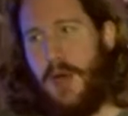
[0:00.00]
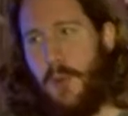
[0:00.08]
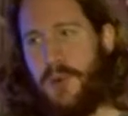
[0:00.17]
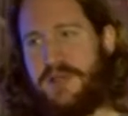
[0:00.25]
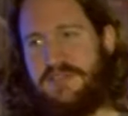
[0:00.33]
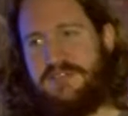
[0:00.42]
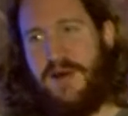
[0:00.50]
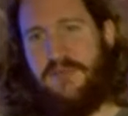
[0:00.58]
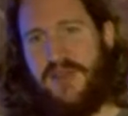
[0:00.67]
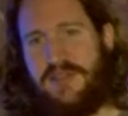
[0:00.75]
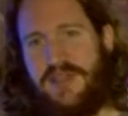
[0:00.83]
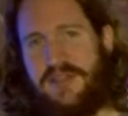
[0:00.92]
want
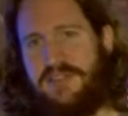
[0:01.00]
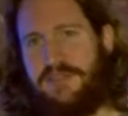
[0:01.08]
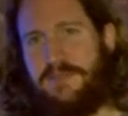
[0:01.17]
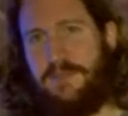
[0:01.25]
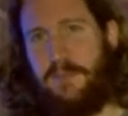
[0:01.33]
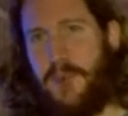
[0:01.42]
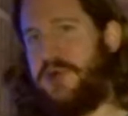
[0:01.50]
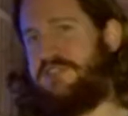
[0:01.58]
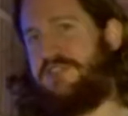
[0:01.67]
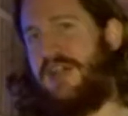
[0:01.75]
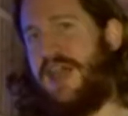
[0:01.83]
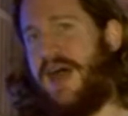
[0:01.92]
something that's
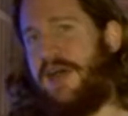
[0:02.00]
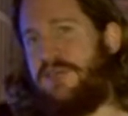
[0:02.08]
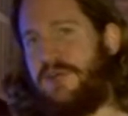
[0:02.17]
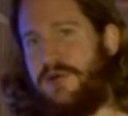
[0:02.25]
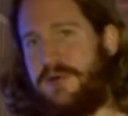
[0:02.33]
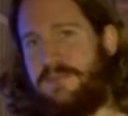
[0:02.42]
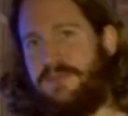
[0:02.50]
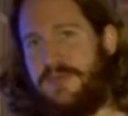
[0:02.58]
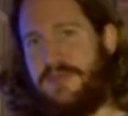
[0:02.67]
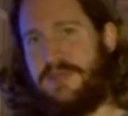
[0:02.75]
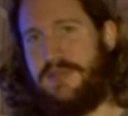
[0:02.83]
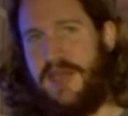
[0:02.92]
personalized, or
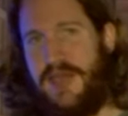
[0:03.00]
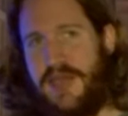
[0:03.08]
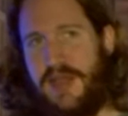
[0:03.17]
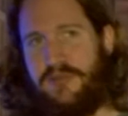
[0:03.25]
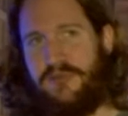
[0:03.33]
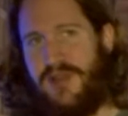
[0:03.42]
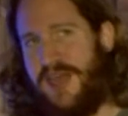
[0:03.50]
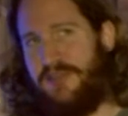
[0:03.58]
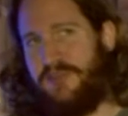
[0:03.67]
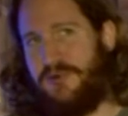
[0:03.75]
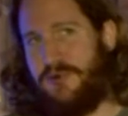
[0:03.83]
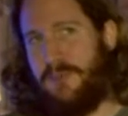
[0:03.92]
they can
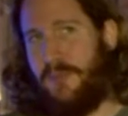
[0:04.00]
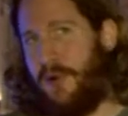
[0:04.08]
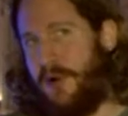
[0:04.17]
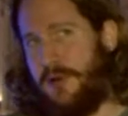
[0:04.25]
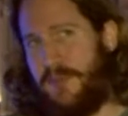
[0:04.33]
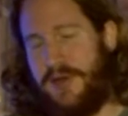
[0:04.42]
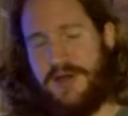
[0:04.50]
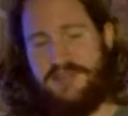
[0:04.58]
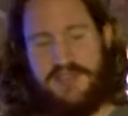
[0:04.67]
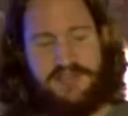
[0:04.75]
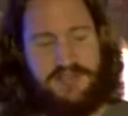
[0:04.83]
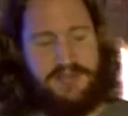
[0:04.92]
relate to more
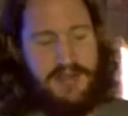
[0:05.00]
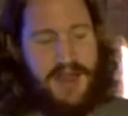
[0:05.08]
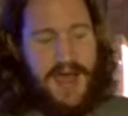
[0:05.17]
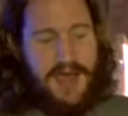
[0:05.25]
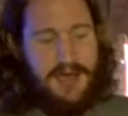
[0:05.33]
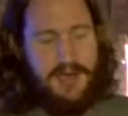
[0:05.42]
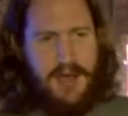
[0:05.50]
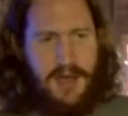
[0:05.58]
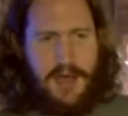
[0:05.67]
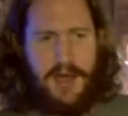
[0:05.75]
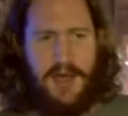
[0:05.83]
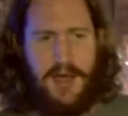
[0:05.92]
because it's like
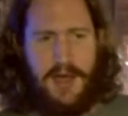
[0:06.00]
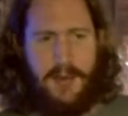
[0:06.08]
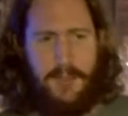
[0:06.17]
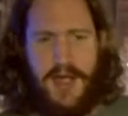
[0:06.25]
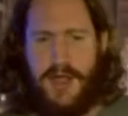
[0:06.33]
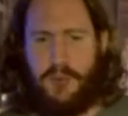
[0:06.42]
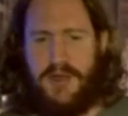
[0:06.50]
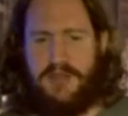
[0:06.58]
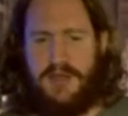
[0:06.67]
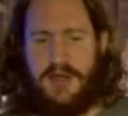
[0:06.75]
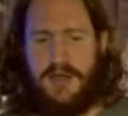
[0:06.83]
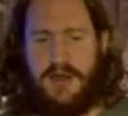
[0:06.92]
made
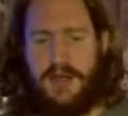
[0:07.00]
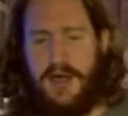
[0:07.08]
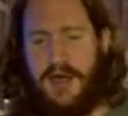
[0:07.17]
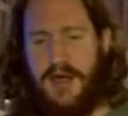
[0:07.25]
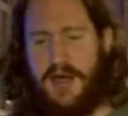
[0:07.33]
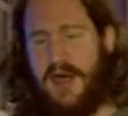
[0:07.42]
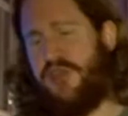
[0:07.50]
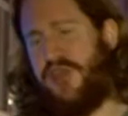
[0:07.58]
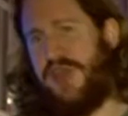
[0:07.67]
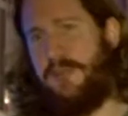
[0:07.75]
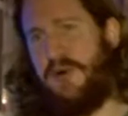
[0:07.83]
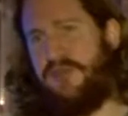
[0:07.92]
with a
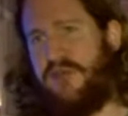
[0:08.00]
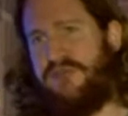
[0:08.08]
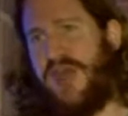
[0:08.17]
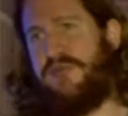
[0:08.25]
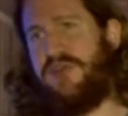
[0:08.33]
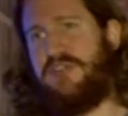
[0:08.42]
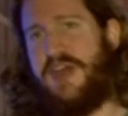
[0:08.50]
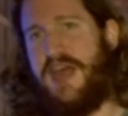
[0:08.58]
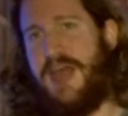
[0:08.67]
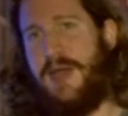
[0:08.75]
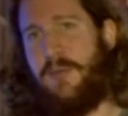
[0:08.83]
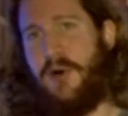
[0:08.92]
theme of their favorite
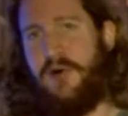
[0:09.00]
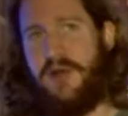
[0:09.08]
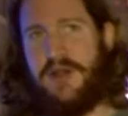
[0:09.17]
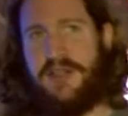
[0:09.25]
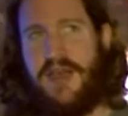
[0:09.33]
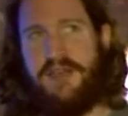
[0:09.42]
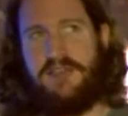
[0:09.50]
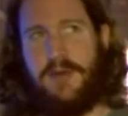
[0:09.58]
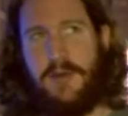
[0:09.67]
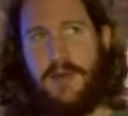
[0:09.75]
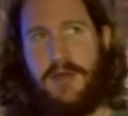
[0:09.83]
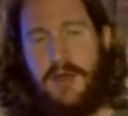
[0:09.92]
game, or it has
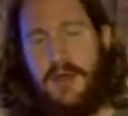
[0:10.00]
a